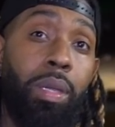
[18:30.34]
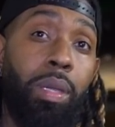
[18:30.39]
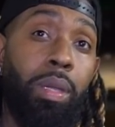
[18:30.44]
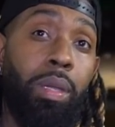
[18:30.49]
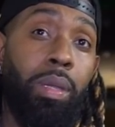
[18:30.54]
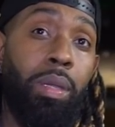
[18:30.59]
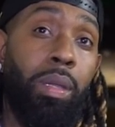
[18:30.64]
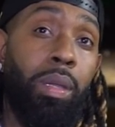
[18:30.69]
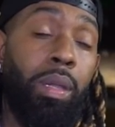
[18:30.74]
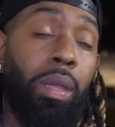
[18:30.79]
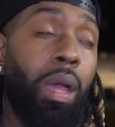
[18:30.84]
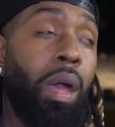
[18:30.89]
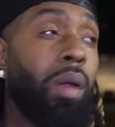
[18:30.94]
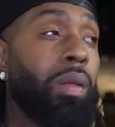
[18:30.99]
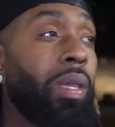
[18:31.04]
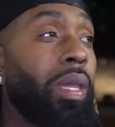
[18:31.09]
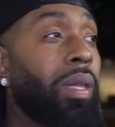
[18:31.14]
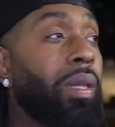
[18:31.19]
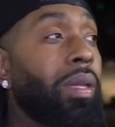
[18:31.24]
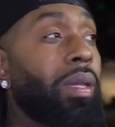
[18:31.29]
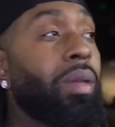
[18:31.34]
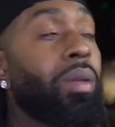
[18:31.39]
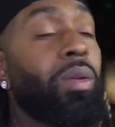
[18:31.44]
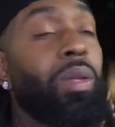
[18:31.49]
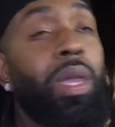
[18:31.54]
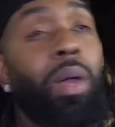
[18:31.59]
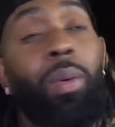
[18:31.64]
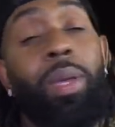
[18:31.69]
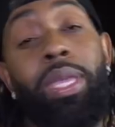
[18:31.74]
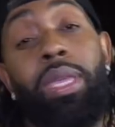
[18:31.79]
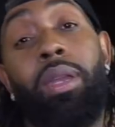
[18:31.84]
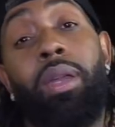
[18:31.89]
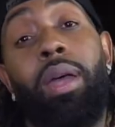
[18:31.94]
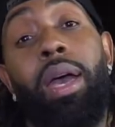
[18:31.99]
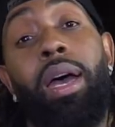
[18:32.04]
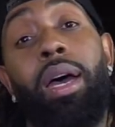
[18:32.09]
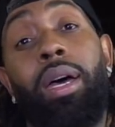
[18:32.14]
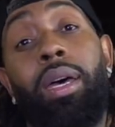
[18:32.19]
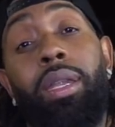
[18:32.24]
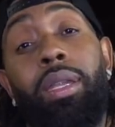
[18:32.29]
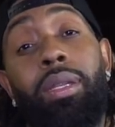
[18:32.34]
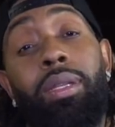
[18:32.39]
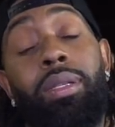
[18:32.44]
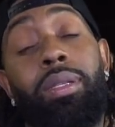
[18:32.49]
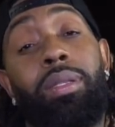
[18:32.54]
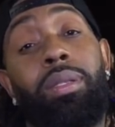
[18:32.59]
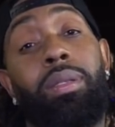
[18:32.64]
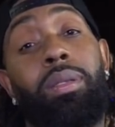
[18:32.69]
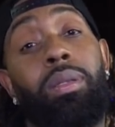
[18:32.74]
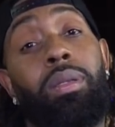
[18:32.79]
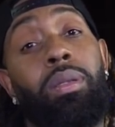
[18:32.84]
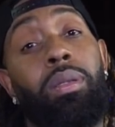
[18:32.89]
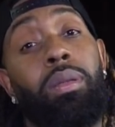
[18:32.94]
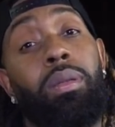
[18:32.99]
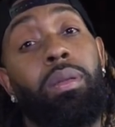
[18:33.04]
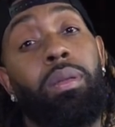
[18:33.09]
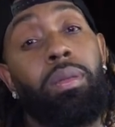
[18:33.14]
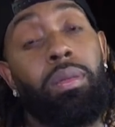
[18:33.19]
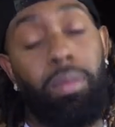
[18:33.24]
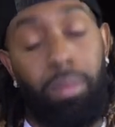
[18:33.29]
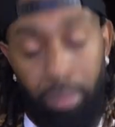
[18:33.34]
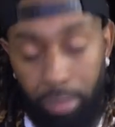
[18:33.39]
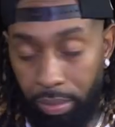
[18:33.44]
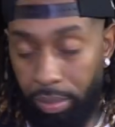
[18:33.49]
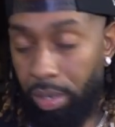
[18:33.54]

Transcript: Yes. Oh, yeah, cool. Yeah, well, you know. Let uh, everybody know when they can see.